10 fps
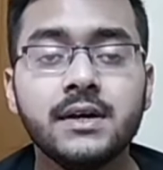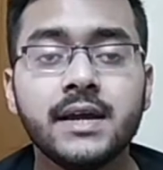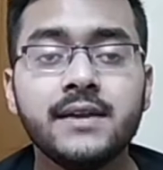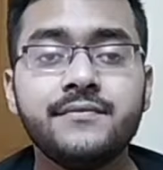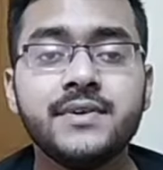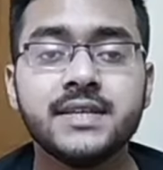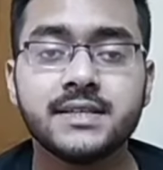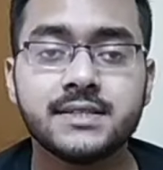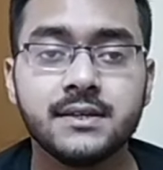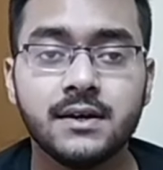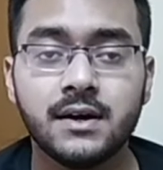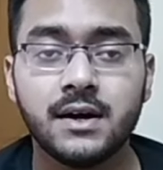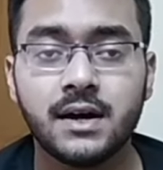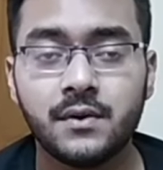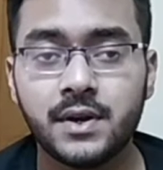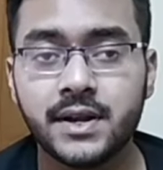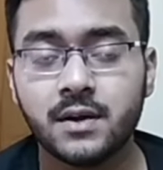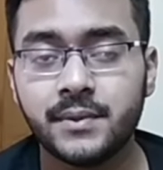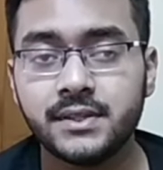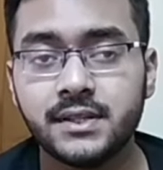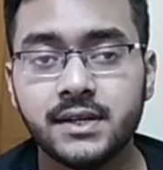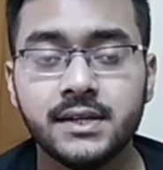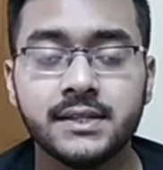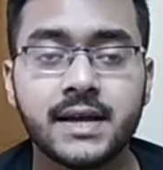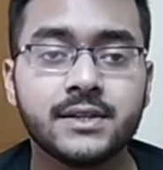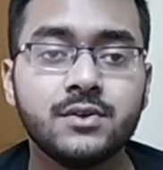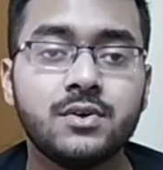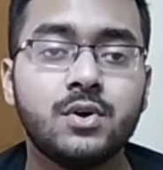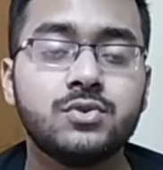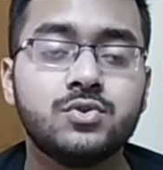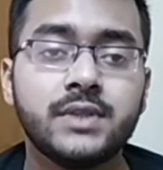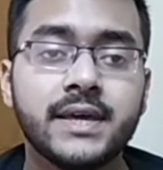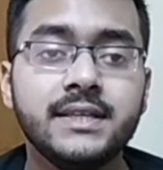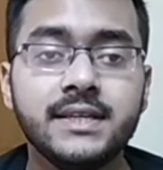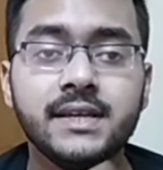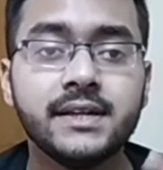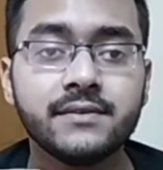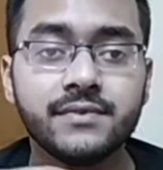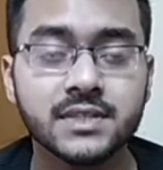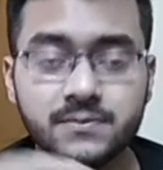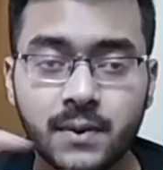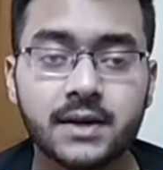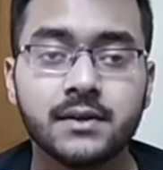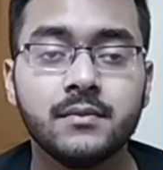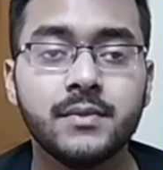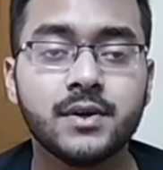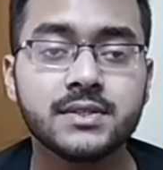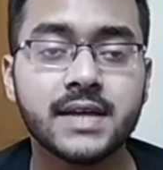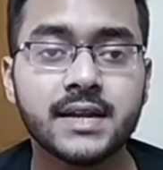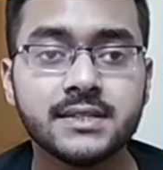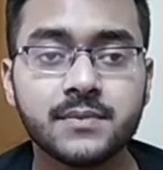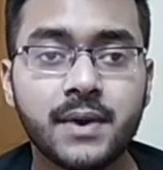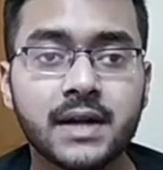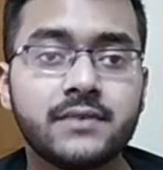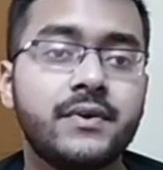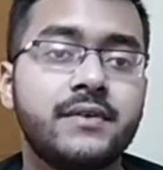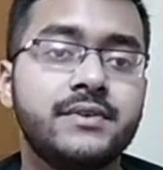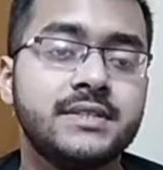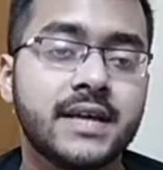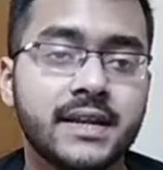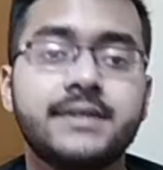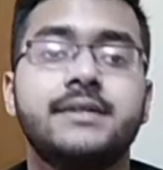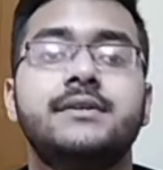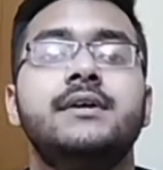In physics, I will recommend that you go through the engineering physics part, because that is the part which is neglected.